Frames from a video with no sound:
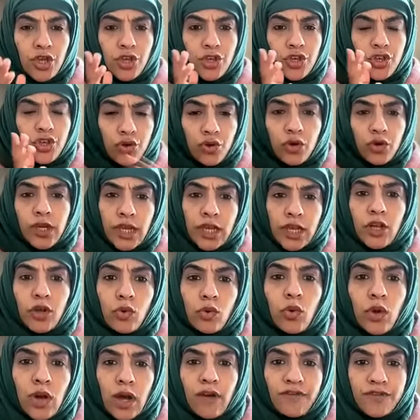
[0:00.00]
You can
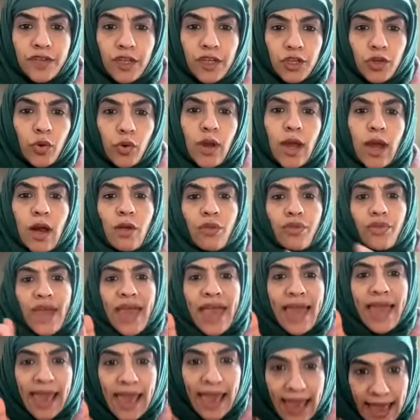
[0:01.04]
look after your health
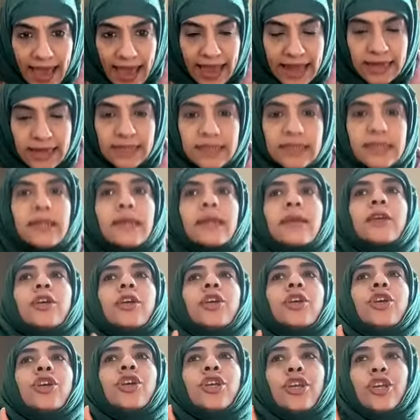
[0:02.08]
and
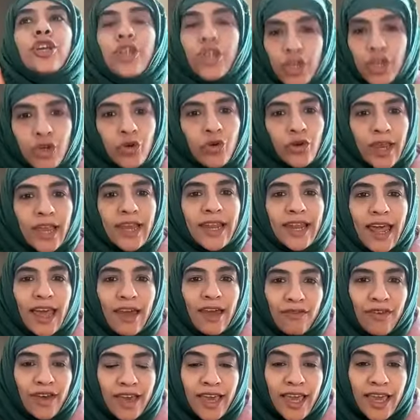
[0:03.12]
you can
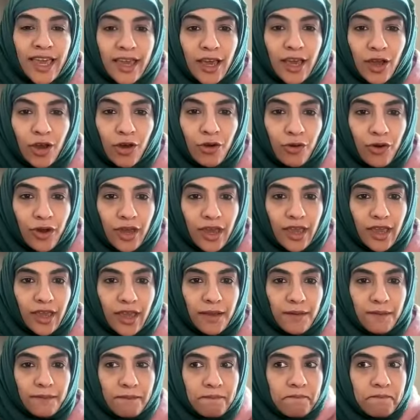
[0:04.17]
have a cake and cookie.
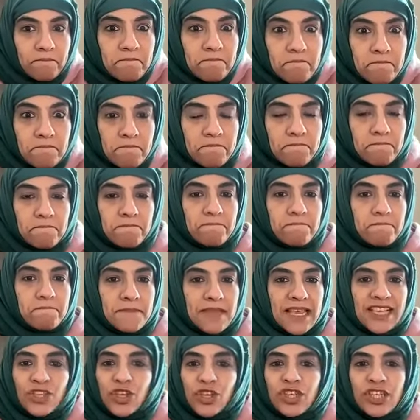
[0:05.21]

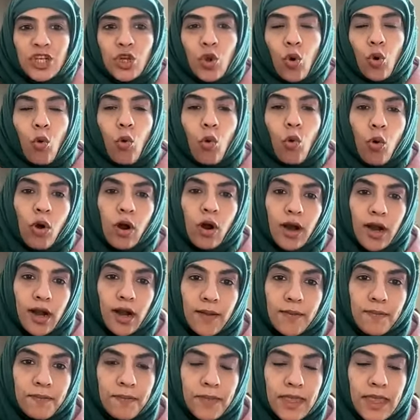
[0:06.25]
It's not an
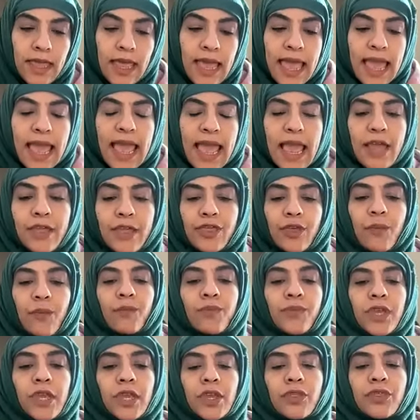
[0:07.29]
or. And
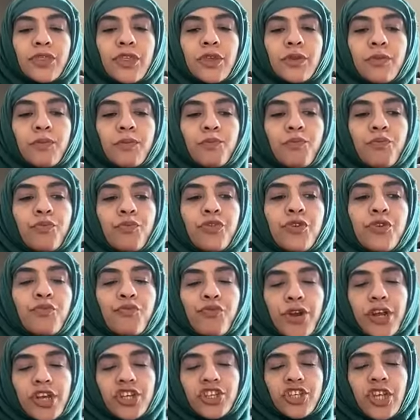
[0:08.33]
the
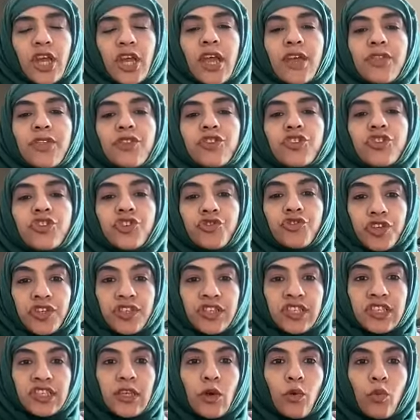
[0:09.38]
pressure and the
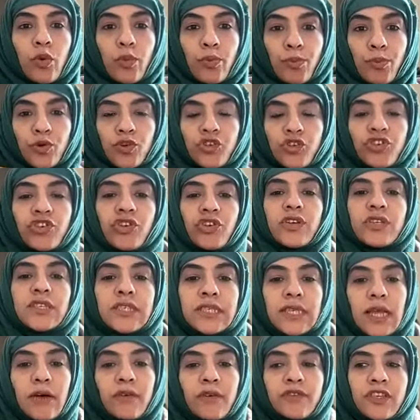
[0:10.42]
stresses that we put on
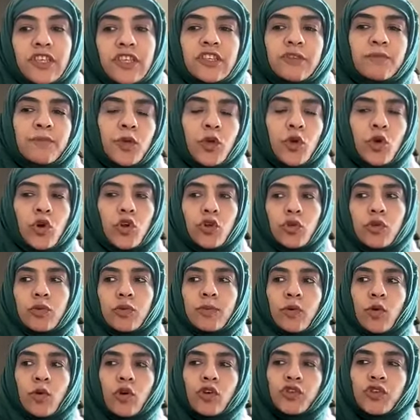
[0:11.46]
ourselves is
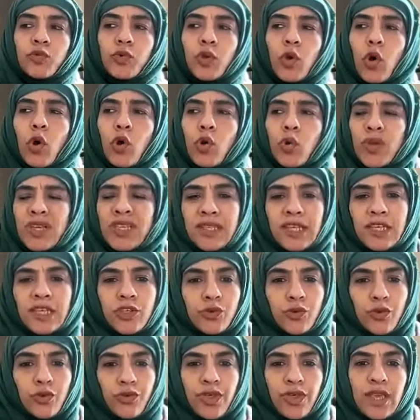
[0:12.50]
because we always
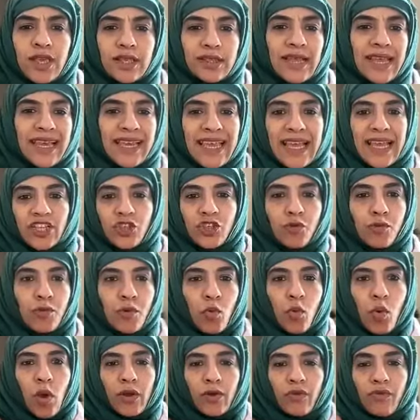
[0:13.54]
tend to think that it has to be
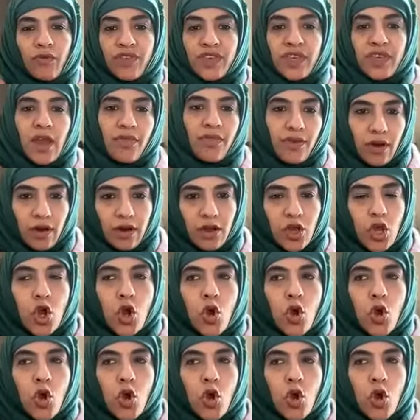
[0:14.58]
one or the other.